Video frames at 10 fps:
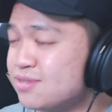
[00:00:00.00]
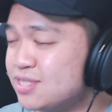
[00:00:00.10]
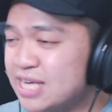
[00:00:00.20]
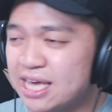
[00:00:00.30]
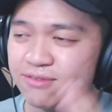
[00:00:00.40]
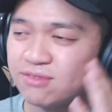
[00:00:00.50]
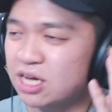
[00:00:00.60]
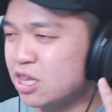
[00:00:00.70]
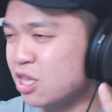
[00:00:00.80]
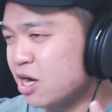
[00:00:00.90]
Taking the
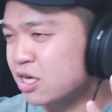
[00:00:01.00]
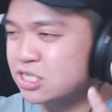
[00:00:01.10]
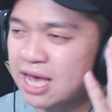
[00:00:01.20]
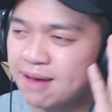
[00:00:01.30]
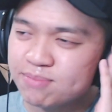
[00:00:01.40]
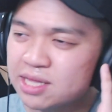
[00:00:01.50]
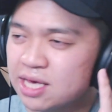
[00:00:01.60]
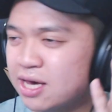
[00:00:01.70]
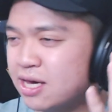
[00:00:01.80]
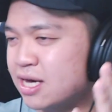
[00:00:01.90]
clock
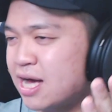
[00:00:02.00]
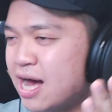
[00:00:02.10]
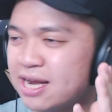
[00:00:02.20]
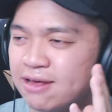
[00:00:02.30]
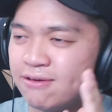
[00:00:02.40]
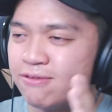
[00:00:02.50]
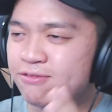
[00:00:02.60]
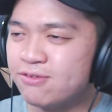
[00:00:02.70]
sampling, kind of.